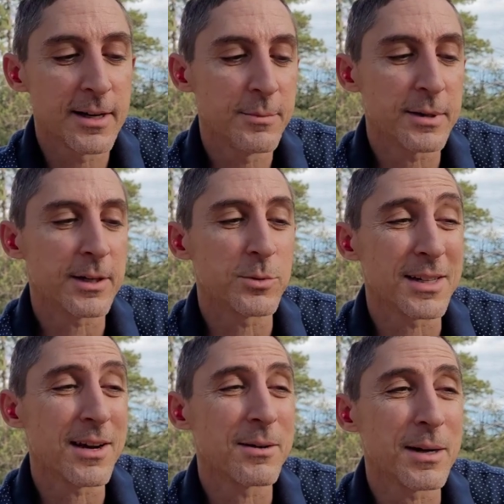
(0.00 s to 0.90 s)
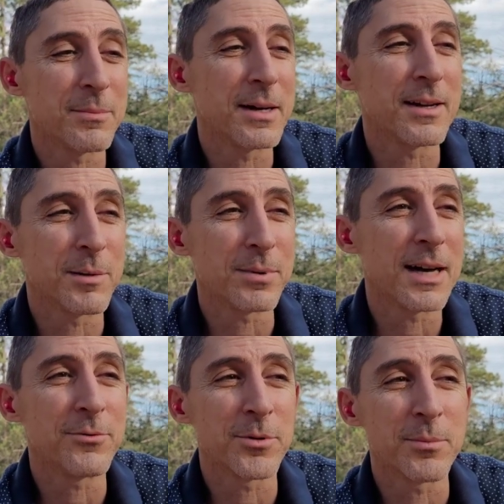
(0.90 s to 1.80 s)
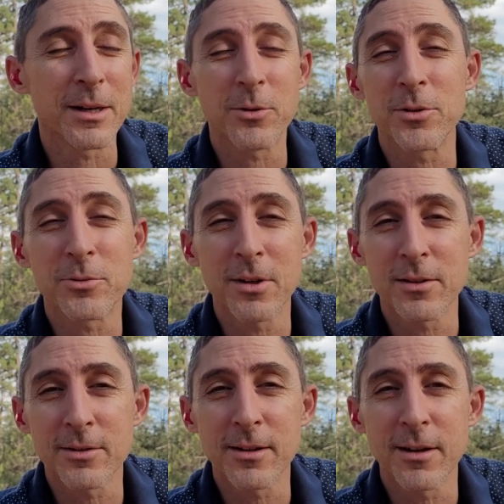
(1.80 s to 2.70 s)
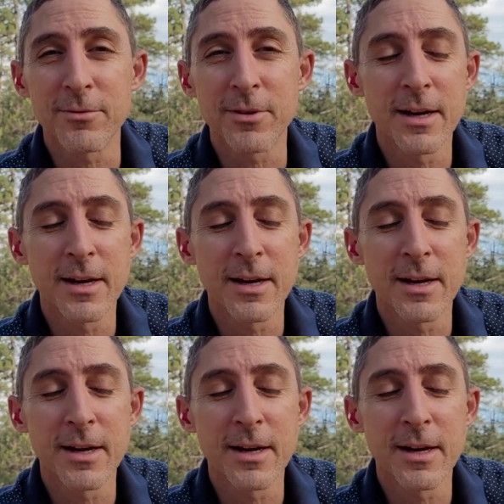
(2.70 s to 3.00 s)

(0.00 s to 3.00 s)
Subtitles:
because we care about making a platform that course creators love.